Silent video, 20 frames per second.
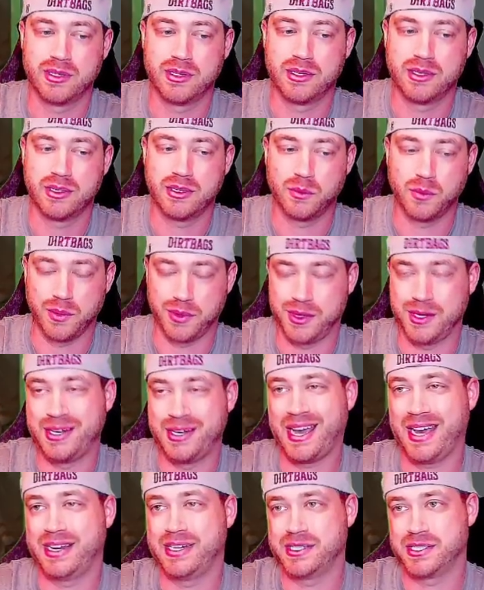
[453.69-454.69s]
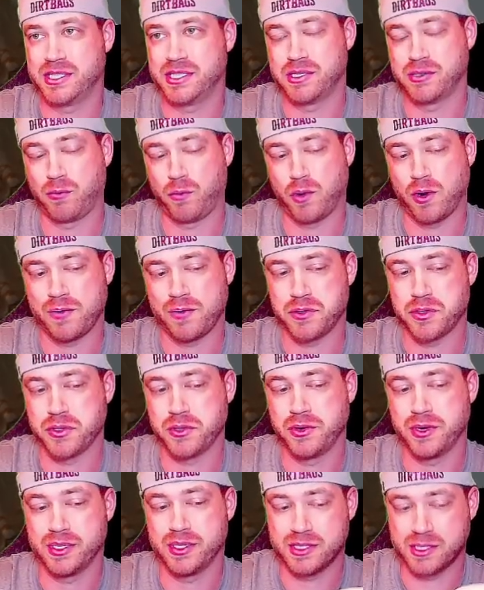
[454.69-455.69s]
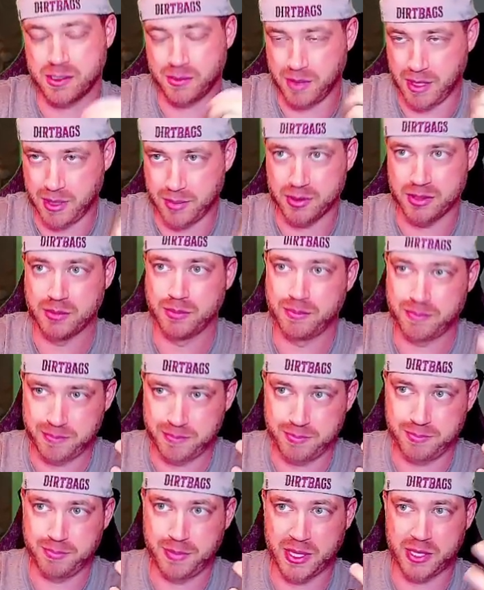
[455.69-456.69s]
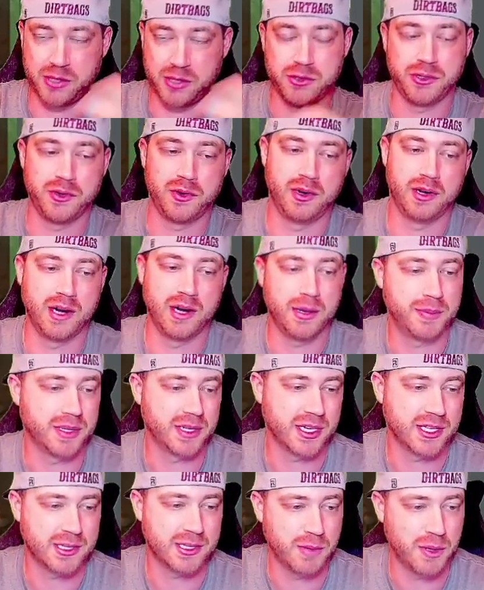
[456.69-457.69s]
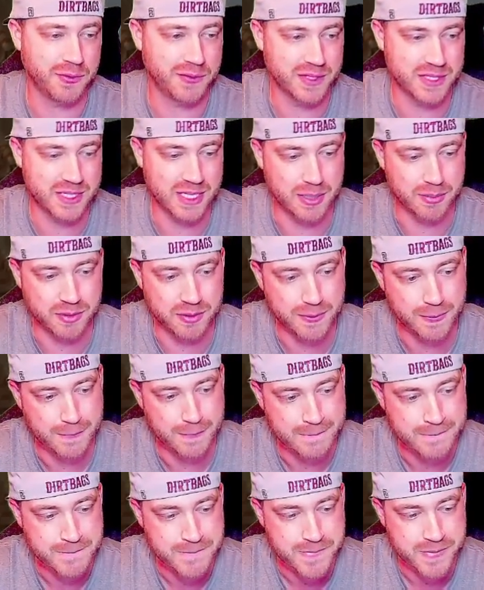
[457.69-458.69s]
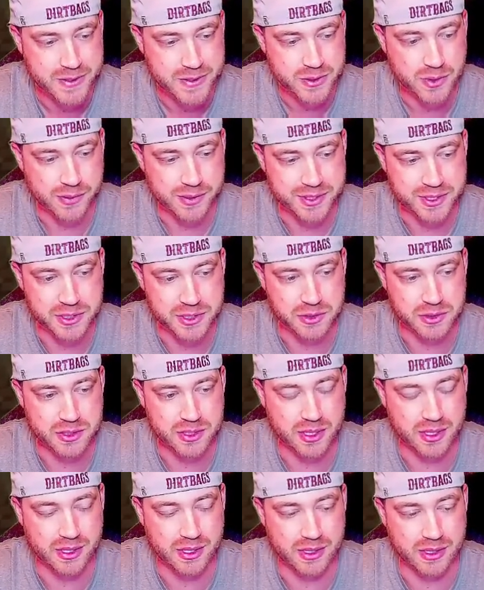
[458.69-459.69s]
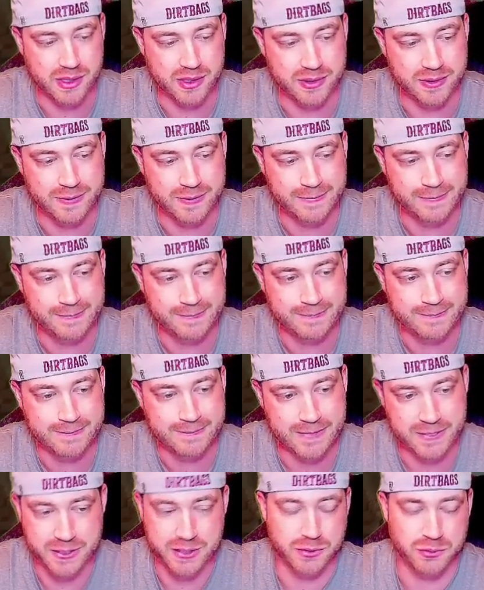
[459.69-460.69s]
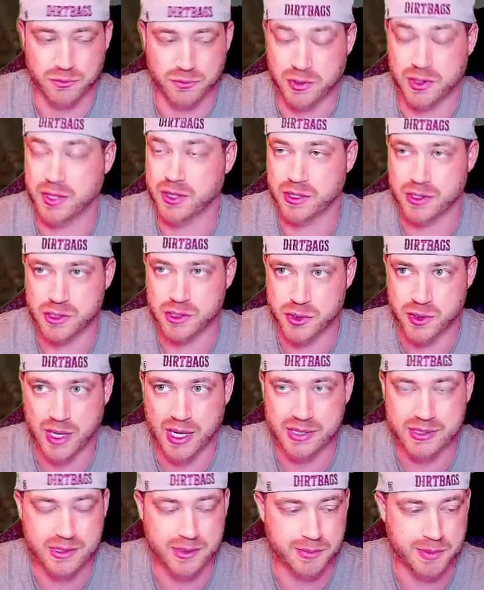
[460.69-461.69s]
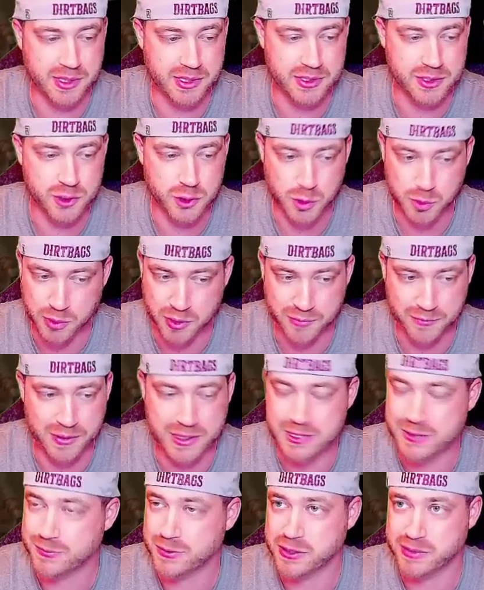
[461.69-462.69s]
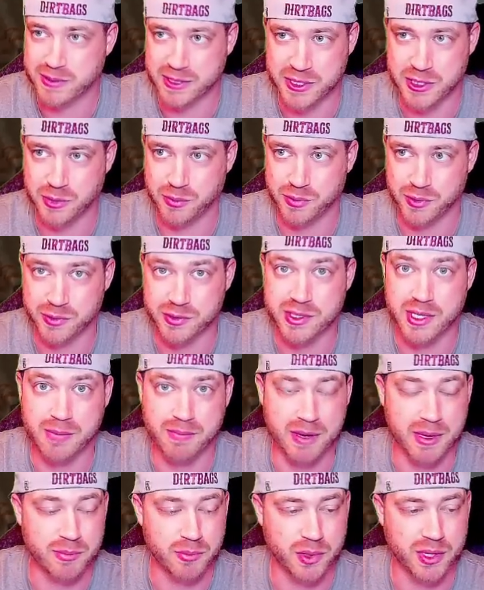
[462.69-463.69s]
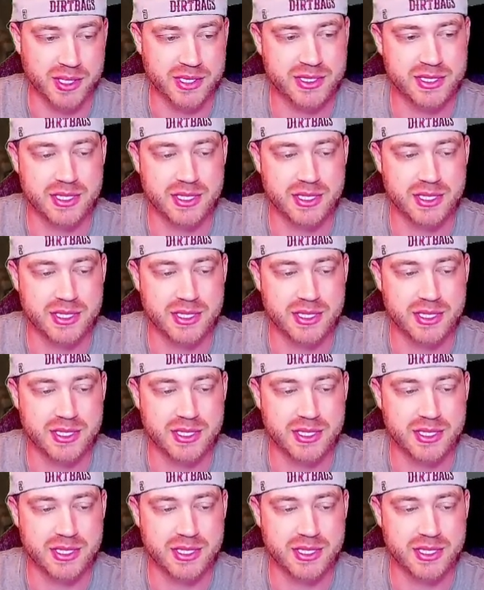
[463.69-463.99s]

within nine inches of one of your units to be able to pick your unit up and get them off the table. So this is uh, just a really good strat to be super defensive, especially with your 10 man bricks.